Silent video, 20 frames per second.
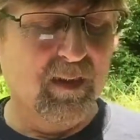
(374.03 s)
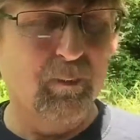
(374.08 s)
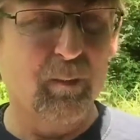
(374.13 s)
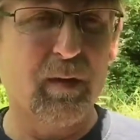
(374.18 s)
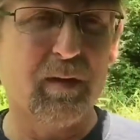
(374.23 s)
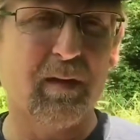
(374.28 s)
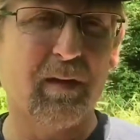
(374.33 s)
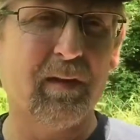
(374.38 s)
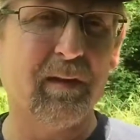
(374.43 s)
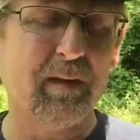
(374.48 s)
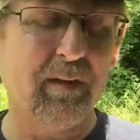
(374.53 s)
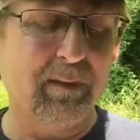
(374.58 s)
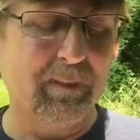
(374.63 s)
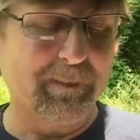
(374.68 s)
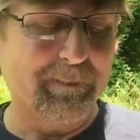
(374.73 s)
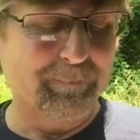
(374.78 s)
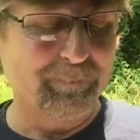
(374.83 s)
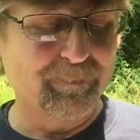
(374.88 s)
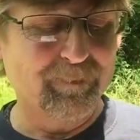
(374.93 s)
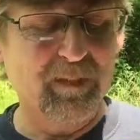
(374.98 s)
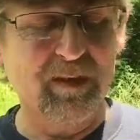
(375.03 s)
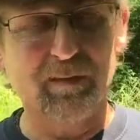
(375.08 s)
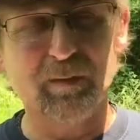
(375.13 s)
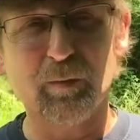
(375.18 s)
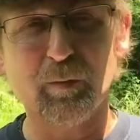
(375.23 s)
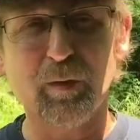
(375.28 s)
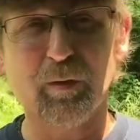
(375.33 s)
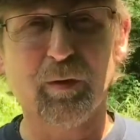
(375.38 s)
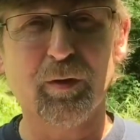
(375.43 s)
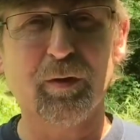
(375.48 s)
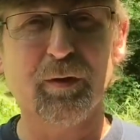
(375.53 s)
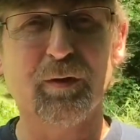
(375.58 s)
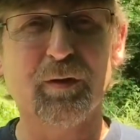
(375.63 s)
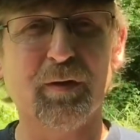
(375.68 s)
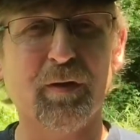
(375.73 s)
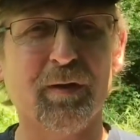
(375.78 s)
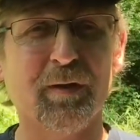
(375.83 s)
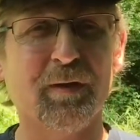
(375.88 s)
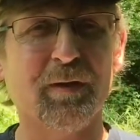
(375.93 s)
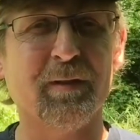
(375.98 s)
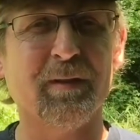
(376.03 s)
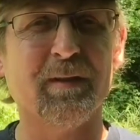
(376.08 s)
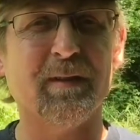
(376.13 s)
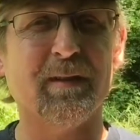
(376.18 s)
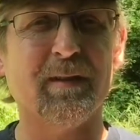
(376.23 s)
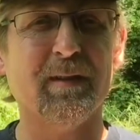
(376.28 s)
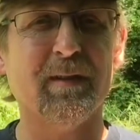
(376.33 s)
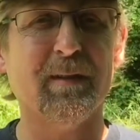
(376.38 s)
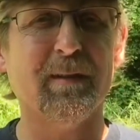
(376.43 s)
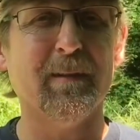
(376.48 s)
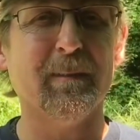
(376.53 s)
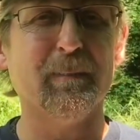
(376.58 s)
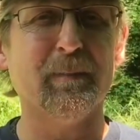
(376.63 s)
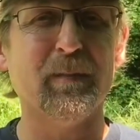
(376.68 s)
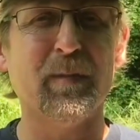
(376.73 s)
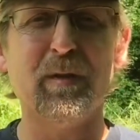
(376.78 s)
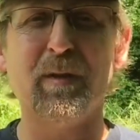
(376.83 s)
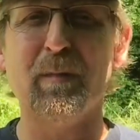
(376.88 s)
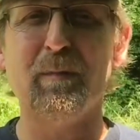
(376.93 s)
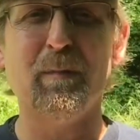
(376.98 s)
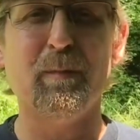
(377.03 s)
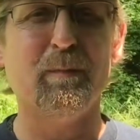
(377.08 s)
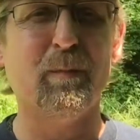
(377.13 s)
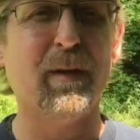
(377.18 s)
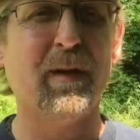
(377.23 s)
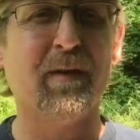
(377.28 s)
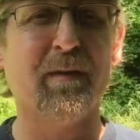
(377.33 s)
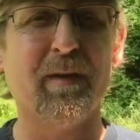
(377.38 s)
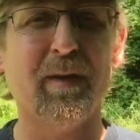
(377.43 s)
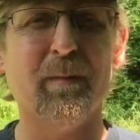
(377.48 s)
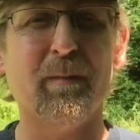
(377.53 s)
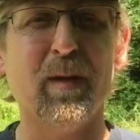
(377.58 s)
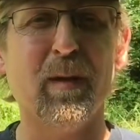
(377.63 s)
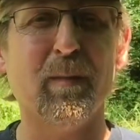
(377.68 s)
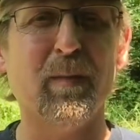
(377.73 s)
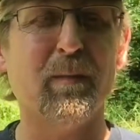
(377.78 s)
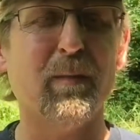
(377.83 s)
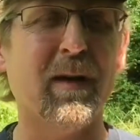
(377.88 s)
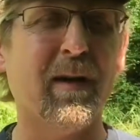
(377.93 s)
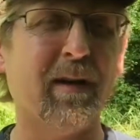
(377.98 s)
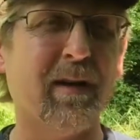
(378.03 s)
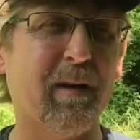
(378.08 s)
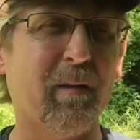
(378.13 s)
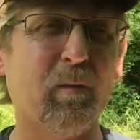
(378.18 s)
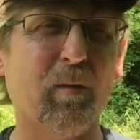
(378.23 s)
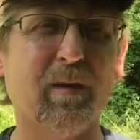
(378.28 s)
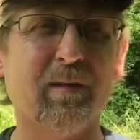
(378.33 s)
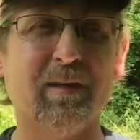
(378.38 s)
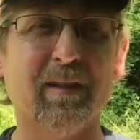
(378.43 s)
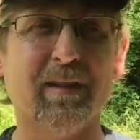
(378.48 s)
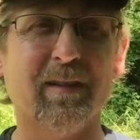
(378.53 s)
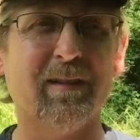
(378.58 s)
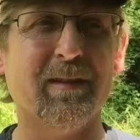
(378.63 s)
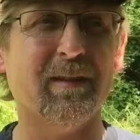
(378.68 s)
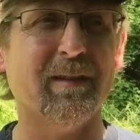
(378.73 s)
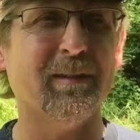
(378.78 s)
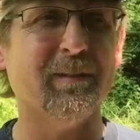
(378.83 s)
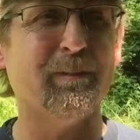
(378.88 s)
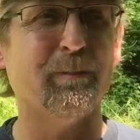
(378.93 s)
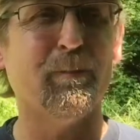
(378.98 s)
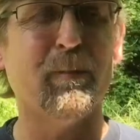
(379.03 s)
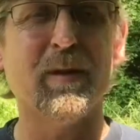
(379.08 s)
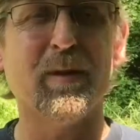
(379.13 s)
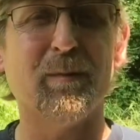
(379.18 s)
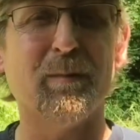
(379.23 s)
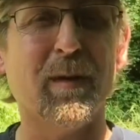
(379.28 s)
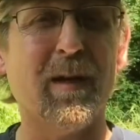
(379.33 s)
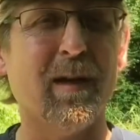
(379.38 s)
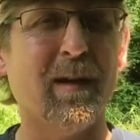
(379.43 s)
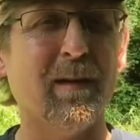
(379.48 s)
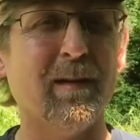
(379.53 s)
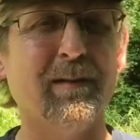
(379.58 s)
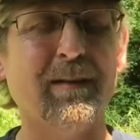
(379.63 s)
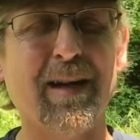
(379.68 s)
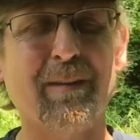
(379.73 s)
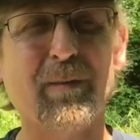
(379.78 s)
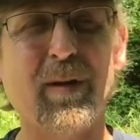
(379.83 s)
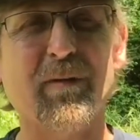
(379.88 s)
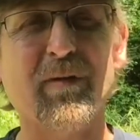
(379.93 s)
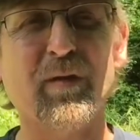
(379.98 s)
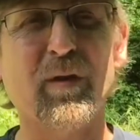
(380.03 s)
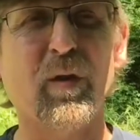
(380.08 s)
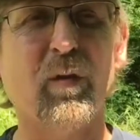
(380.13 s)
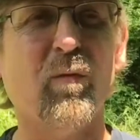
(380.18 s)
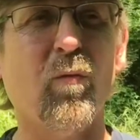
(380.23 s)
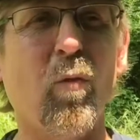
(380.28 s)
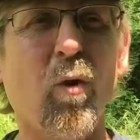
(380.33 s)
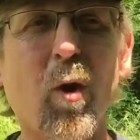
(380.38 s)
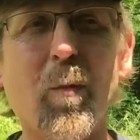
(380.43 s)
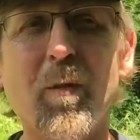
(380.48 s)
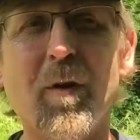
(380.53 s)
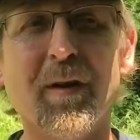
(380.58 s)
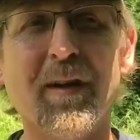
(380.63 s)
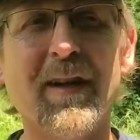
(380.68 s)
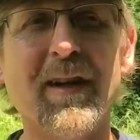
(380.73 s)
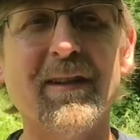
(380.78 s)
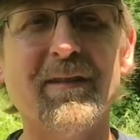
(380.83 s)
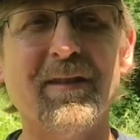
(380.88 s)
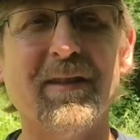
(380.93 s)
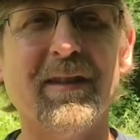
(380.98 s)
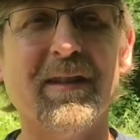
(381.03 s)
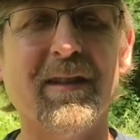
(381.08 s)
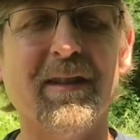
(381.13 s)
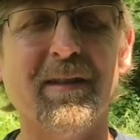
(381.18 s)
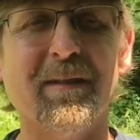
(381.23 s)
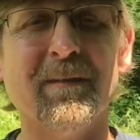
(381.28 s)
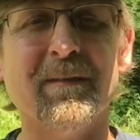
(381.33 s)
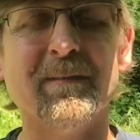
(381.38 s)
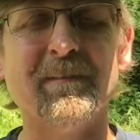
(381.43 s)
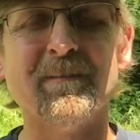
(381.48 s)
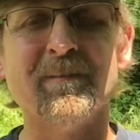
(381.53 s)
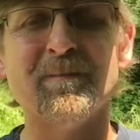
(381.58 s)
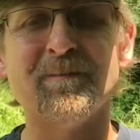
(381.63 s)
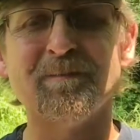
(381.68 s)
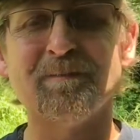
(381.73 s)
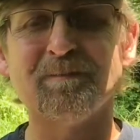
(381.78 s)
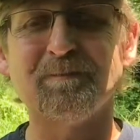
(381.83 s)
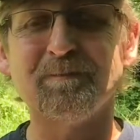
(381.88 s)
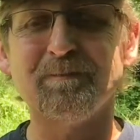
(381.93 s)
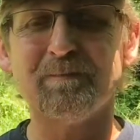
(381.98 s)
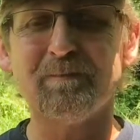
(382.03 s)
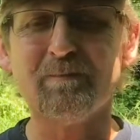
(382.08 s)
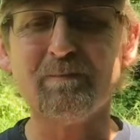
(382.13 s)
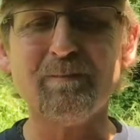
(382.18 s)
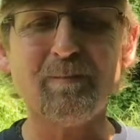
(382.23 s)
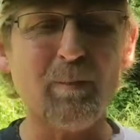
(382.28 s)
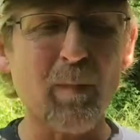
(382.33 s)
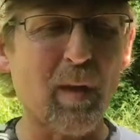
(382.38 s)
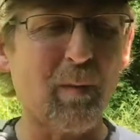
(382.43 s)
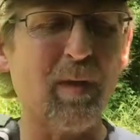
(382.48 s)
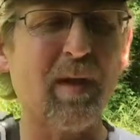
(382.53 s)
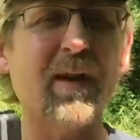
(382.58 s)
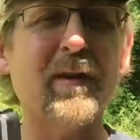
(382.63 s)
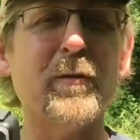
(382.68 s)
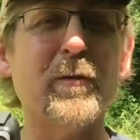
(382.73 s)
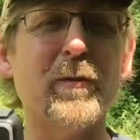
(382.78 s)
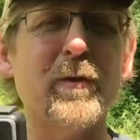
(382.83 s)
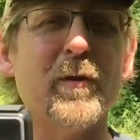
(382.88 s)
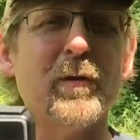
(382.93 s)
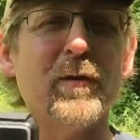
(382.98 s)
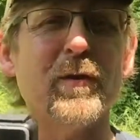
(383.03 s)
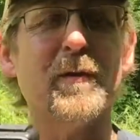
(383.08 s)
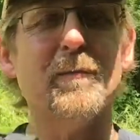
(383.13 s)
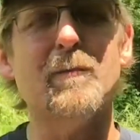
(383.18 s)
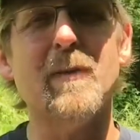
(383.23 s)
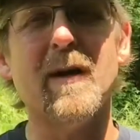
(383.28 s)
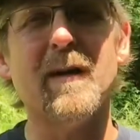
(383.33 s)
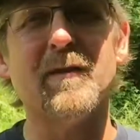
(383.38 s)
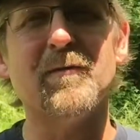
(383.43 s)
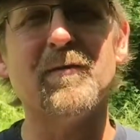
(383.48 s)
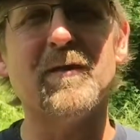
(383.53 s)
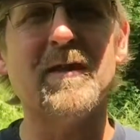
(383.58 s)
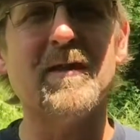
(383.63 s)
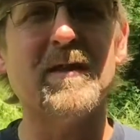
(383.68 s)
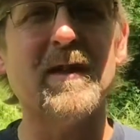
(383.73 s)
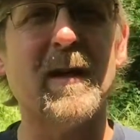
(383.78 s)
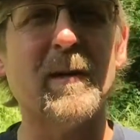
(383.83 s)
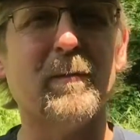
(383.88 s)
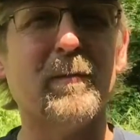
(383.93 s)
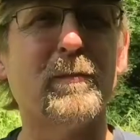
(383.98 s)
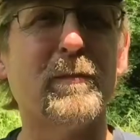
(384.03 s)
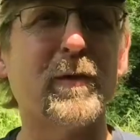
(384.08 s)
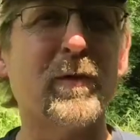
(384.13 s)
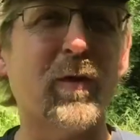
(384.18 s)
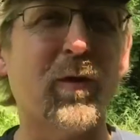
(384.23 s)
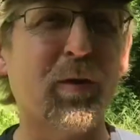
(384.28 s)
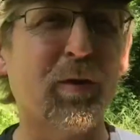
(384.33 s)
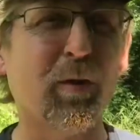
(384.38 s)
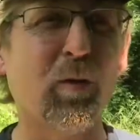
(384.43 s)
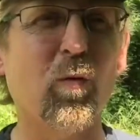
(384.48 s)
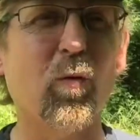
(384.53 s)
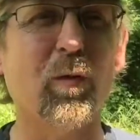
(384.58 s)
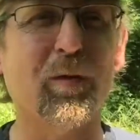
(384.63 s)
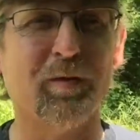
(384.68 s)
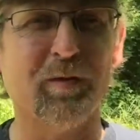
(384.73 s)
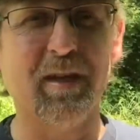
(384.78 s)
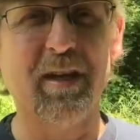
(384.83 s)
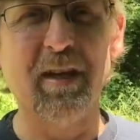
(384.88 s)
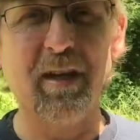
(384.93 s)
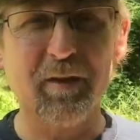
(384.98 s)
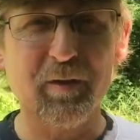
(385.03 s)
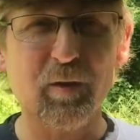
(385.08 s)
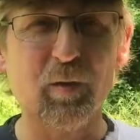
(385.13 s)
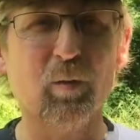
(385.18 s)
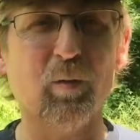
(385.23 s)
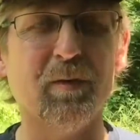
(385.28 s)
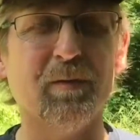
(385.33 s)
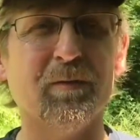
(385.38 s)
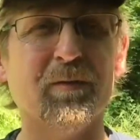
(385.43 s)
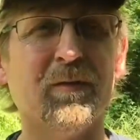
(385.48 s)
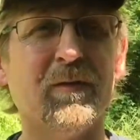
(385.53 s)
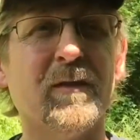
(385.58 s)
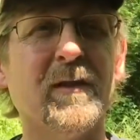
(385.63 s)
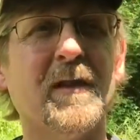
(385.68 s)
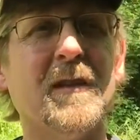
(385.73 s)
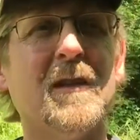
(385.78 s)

But it's a real good charger. You can pick them up about anywhere, like Best Buy. I'm not sure if Walmart has it yet, but I do know you can buy the C-type charger cords, the extra ones,